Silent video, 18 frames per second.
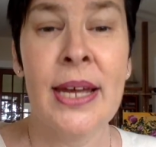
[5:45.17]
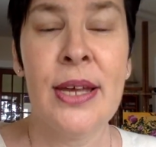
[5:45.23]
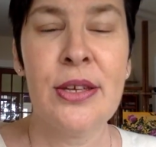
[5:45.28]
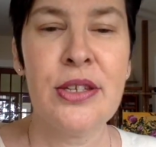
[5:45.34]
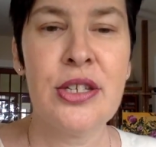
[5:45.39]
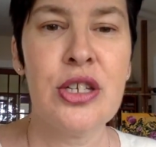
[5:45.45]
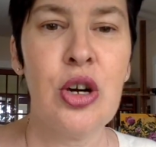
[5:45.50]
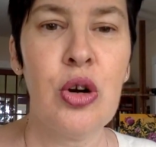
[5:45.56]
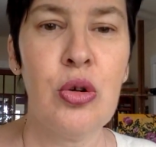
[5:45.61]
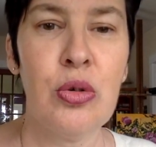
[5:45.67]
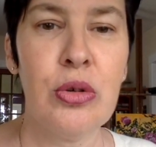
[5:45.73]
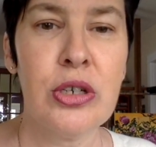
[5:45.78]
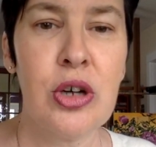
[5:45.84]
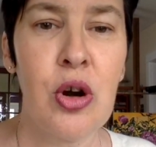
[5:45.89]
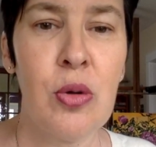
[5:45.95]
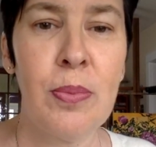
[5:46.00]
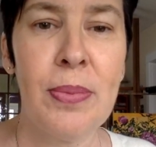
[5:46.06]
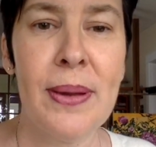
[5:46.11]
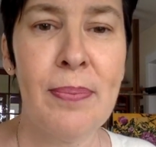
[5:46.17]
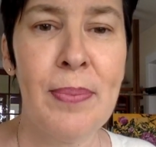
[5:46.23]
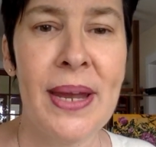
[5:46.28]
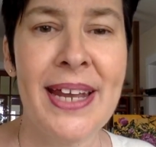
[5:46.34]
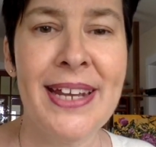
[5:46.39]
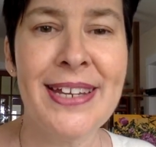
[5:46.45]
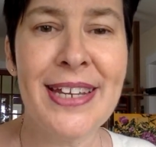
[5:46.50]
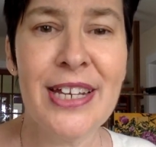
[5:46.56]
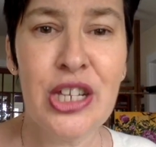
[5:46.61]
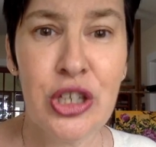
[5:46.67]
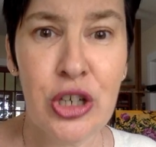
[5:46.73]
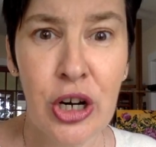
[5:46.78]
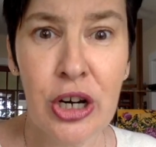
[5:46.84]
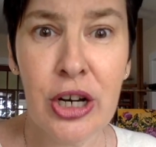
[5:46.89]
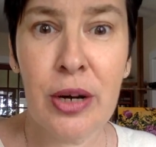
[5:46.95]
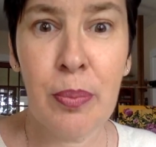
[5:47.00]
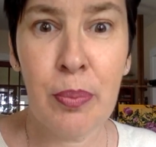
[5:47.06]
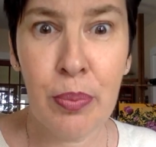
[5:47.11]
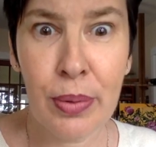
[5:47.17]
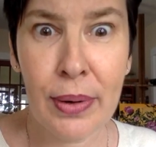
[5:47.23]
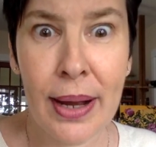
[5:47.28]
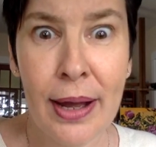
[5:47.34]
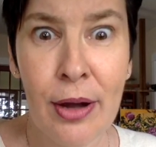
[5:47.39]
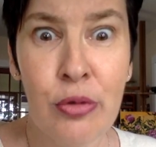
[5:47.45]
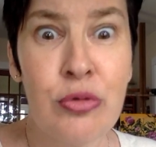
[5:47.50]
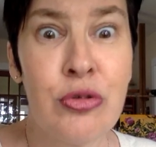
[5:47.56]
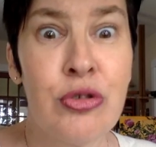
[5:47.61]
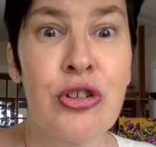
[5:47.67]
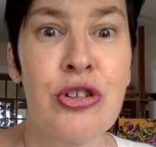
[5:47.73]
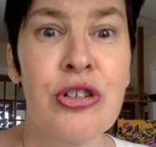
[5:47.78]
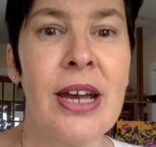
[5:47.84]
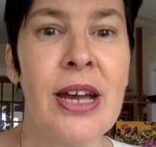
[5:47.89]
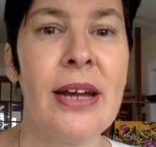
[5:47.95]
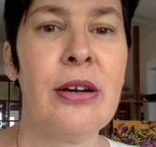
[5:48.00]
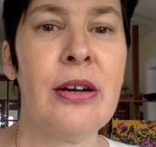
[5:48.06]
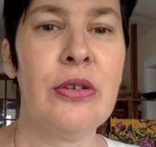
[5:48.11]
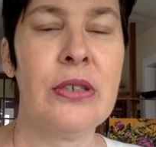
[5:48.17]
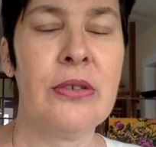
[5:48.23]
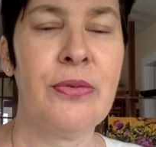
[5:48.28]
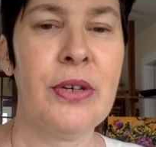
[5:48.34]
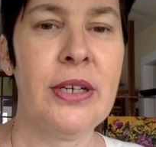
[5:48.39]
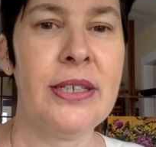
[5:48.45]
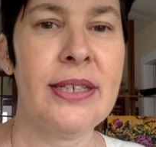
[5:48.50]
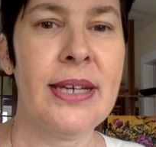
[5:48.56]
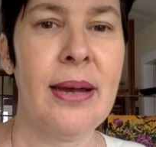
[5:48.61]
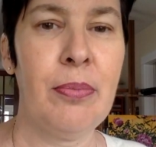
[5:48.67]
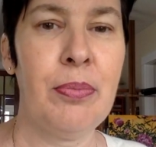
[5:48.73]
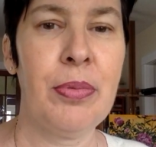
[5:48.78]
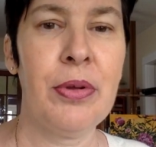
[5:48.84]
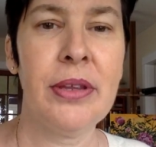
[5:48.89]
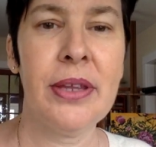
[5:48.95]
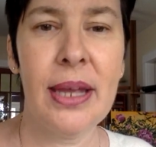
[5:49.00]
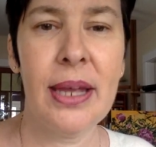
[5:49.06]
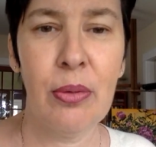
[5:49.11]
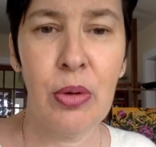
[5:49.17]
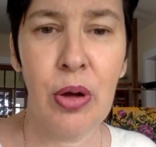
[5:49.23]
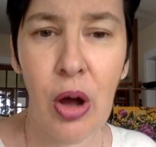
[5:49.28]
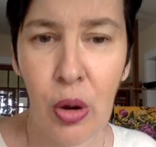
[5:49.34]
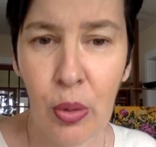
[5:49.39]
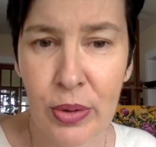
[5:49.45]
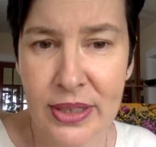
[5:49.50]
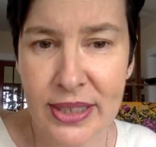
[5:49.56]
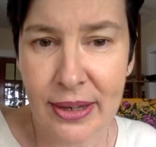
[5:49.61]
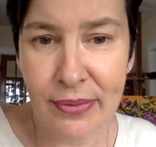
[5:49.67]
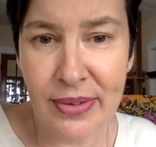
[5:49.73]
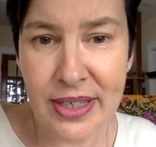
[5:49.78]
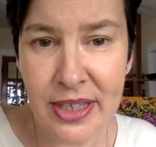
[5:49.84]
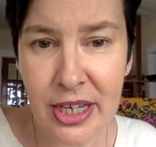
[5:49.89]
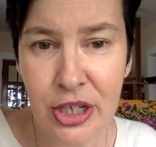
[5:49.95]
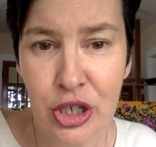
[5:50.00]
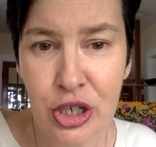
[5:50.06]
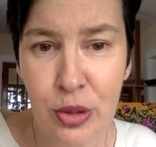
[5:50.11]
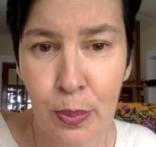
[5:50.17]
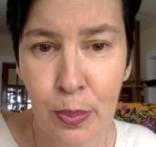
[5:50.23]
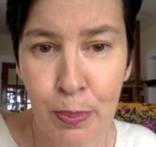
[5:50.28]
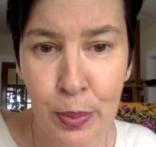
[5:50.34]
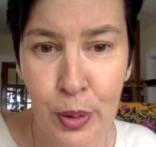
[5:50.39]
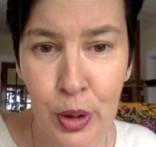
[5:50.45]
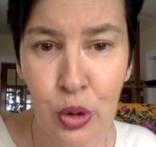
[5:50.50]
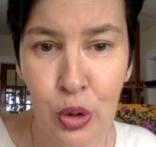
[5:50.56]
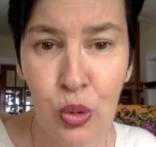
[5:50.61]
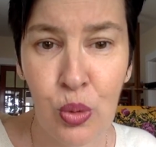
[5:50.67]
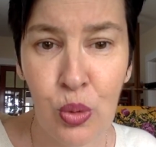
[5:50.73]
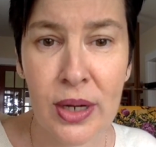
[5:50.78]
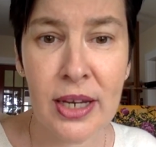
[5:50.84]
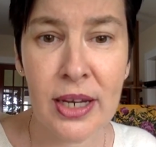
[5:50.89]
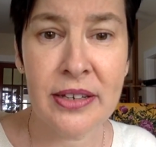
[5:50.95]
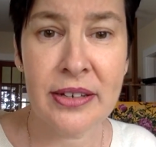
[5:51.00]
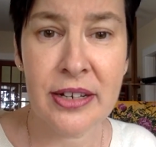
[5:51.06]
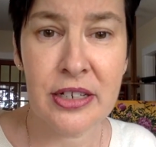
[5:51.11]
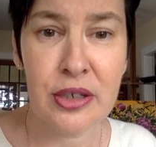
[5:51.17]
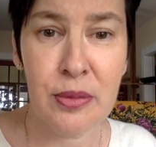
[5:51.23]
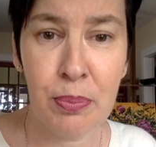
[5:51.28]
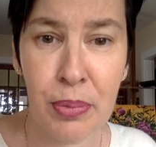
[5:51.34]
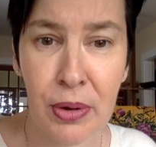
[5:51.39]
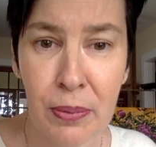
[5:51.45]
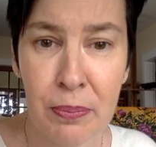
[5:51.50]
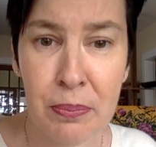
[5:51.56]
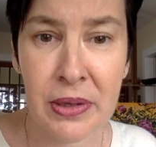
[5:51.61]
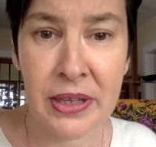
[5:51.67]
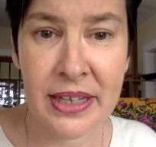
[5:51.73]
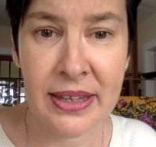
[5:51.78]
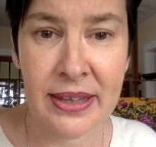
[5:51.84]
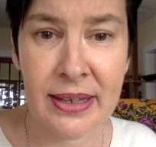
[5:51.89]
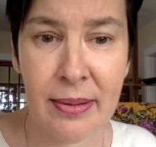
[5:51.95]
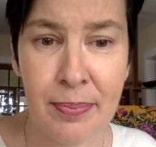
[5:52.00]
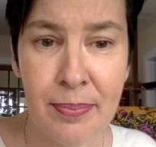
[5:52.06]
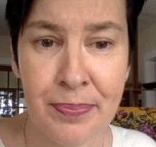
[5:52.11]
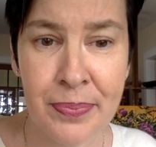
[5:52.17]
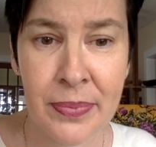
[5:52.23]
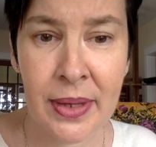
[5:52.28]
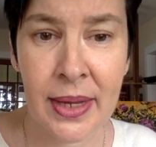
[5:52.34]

So don't be painting dark brown shadows, for example. They will always have a touch of blue and a touch of purple in them